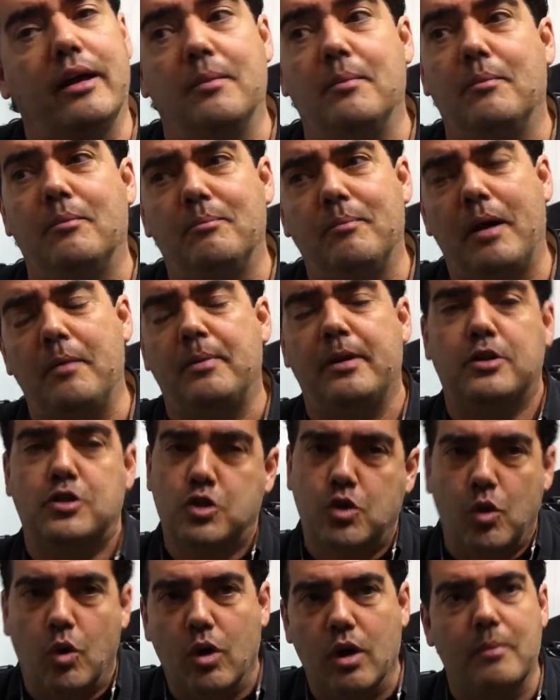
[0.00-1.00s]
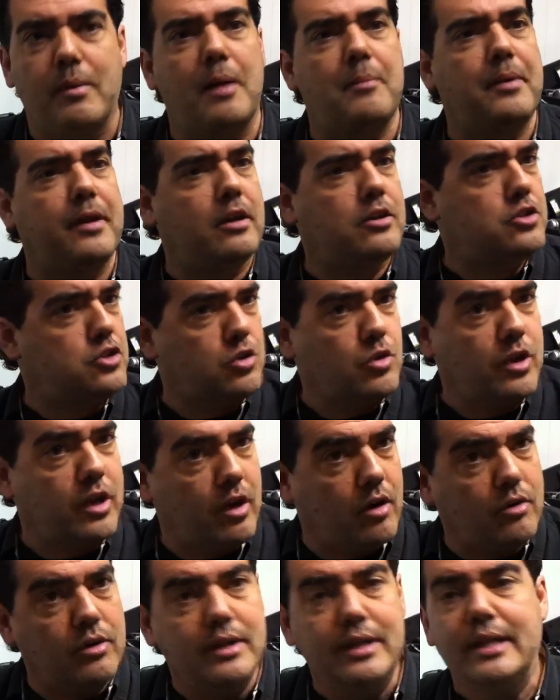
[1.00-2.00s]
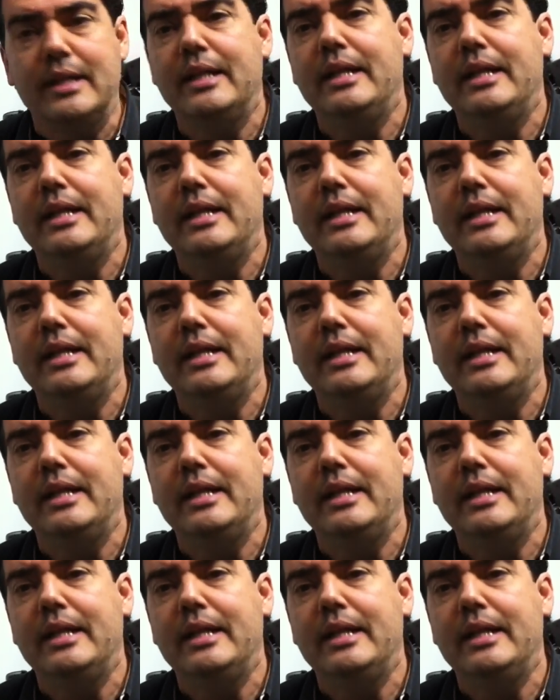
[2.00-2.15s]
and it might be at school, it might be in a studio,